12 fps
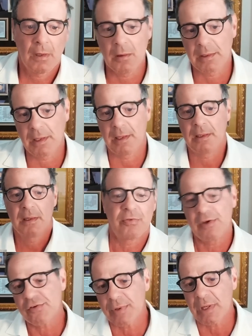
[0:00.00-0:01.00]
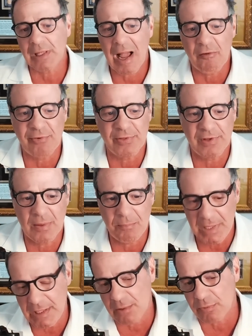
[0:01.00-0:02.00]
Okay. This would allow for the
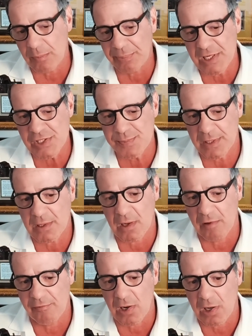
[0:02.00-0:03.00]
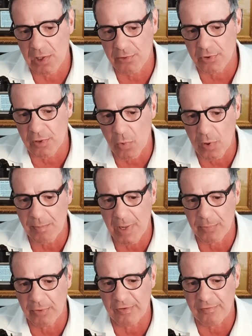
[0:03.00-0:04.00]
immediate replacement of 100 or more
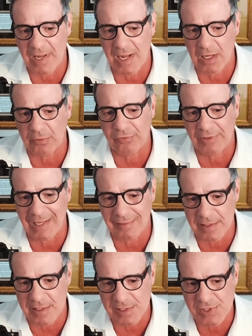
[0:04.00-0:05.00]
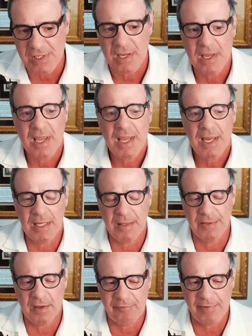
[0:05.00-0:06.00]
members of Congress, get this, in
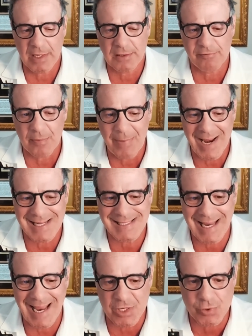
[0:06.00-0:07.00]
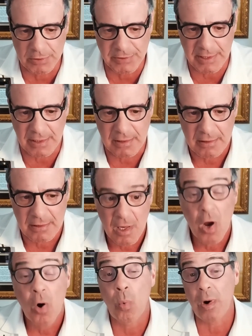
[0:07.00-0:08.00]
the event of a mass casualty,
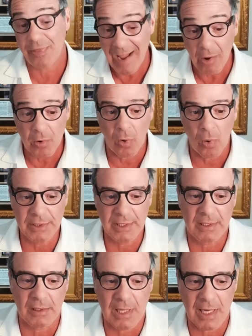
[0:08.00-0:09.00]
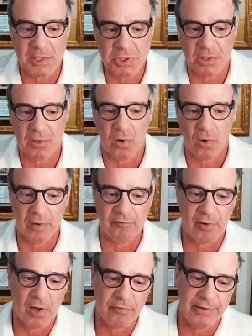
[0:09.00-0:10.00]
without holding an election or
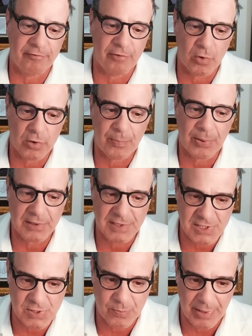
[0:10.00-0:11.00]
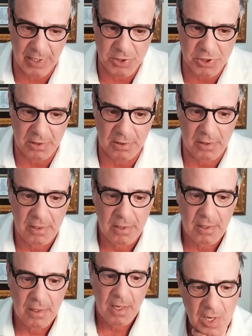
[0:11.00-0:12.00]
involving voter participation.
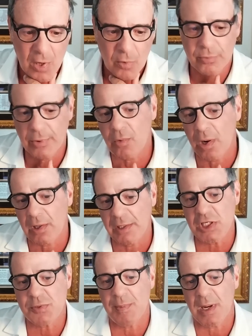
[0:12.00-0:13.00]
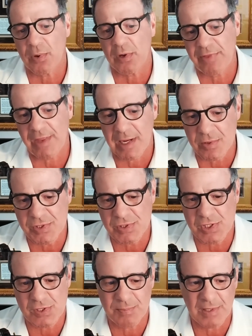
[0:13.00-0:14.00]
Would require each member of the House to
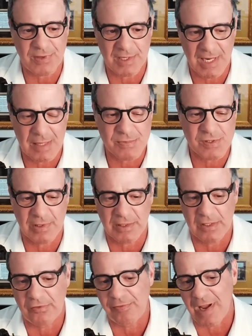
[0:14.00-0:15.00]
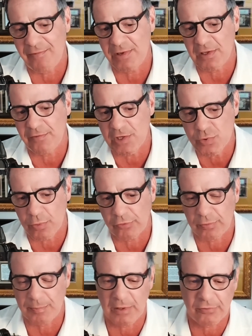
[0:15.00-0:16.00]
submit the names of at least 5 individuals
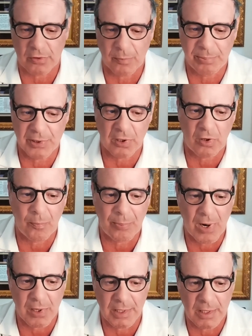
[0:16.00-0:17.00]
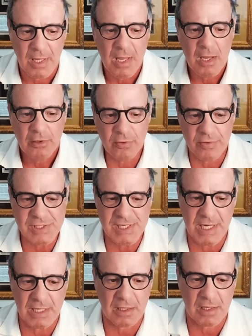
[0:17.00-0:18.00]
from his or her political party to the
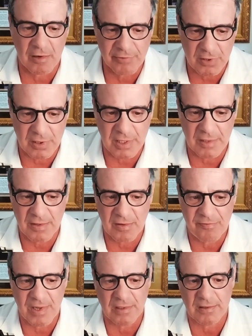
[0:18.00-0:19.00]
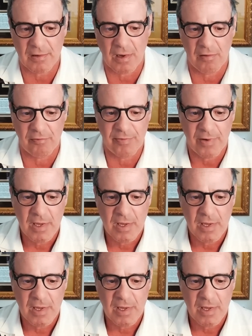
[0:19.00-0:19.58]
state governor. In the event of